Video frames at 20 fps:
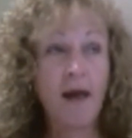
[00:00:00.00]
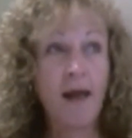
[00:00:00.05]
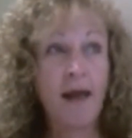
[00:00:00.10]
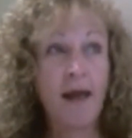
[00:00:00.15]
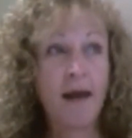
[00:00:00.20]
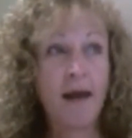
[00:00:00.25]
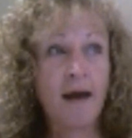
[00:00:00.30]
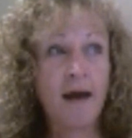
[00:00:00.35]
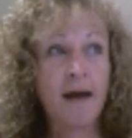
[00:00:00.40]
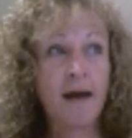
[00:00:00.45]

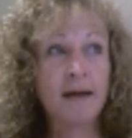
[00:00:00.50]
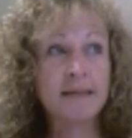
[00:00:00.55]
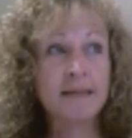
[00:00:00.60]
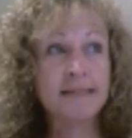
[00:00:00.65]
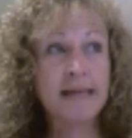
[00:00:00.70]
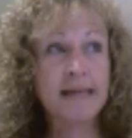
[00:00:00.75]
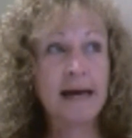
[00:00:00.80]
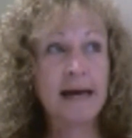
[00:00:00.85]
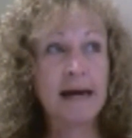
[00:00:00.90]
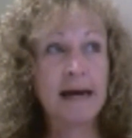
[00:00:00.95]

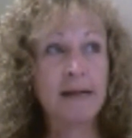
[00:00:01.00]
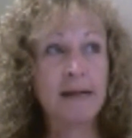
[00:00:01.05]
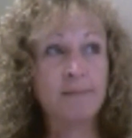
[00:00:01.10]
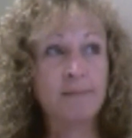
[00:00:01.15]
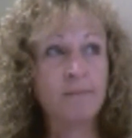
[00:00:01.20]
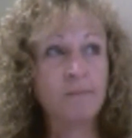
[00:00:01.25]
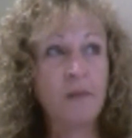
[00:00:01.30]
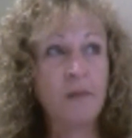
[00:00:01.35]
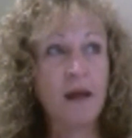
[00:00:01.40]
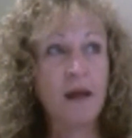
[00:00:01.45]
And
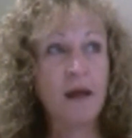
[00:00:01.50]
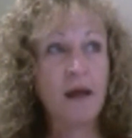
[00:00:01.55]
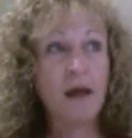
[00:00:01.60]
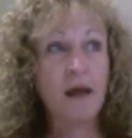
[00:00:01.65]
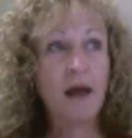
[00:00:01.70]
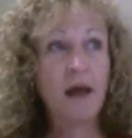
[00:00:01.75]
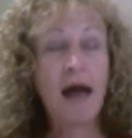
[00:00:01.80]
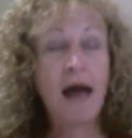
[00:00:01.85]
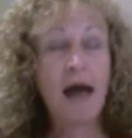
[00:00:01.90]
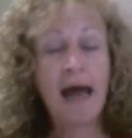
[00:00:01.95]

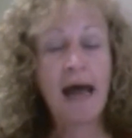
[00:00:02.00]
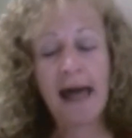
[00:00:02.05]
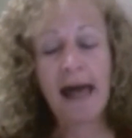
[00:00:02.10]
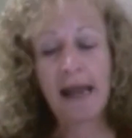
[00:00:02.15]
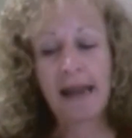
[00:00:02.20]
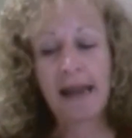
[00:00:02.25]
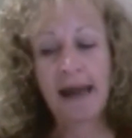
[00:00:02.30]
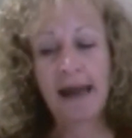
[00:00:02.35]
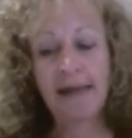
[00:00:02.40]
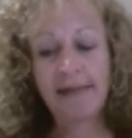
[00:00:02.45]
I
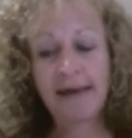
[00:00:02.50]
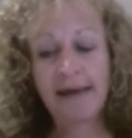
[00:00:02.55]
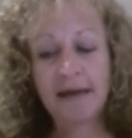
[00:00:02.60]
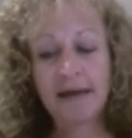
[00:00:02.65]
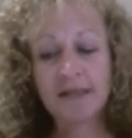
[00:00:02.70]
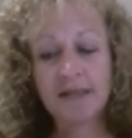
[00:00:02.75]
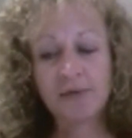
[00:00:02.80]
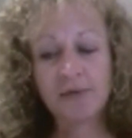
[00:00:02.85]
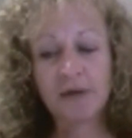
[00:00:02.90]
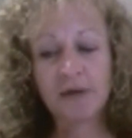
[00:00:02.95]
had nothing
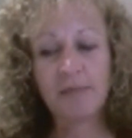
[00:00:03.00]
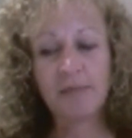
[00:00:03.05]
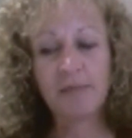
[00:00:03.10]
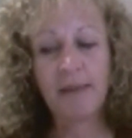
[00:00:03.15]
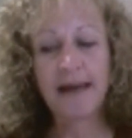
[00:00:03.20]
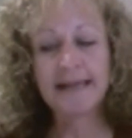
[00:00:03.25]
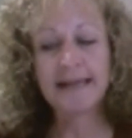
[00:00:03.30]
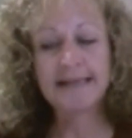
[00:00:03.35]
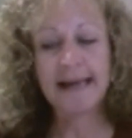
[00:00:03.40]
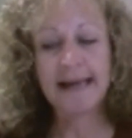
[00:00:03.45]
to really
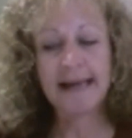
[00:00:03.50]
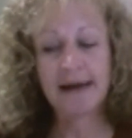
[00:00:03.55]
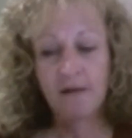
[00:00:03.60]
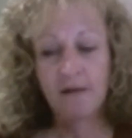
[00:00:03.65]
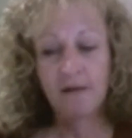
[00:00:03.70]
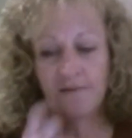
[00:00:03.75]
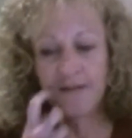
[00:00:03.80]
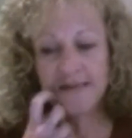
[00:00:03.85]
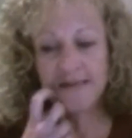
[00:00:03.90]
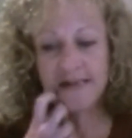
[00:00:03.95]
base that
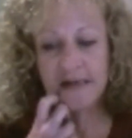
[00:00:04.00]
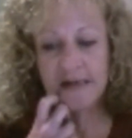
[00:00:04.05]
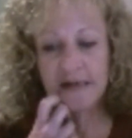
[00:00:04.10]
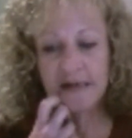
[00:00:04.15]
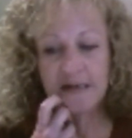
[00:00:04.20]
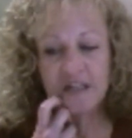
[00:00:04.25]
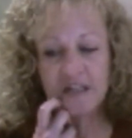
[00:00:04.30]
on physically.